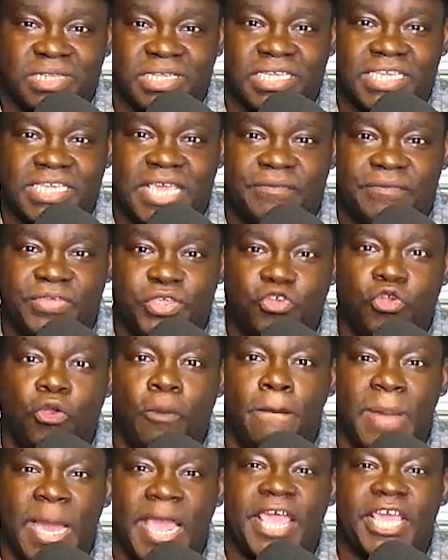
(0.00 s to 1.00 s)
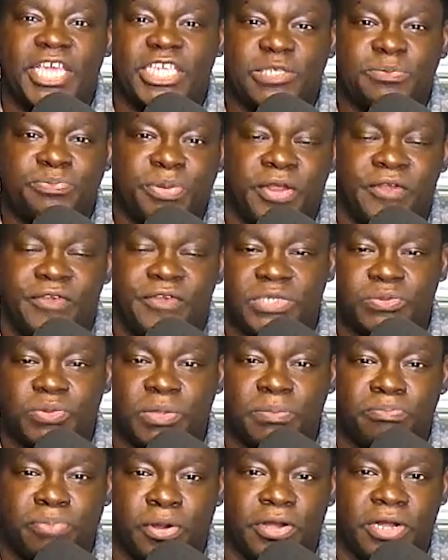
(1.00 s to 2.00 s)
giving you my experience
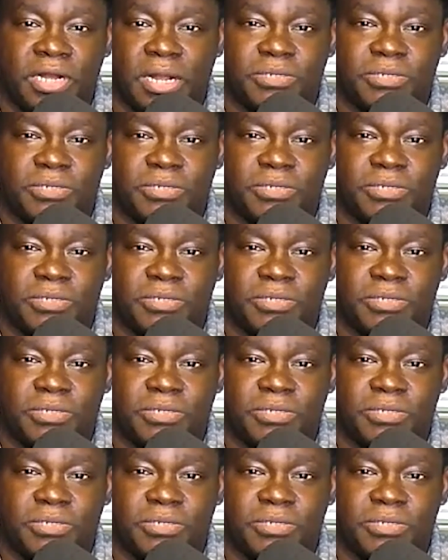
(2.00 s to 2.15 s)
with Bert.